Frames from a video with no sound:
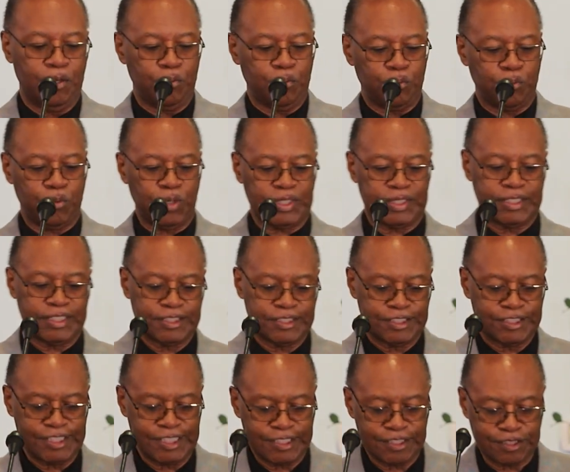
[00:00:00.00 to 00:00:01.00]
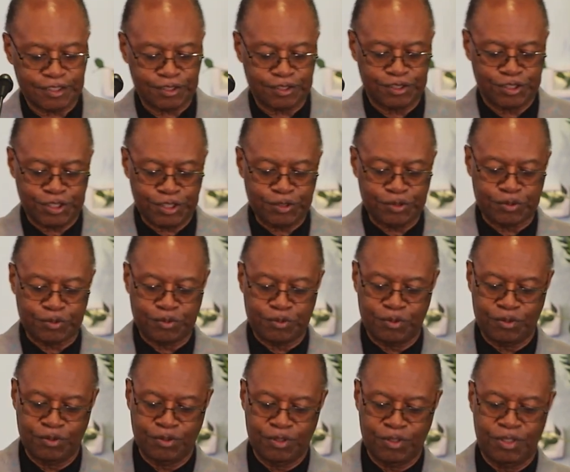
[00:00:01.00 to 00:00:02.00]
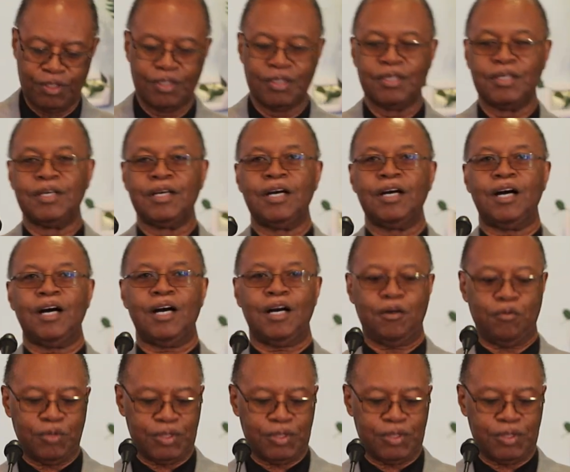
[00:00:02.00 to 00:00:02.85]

what did Jesus do? Uh,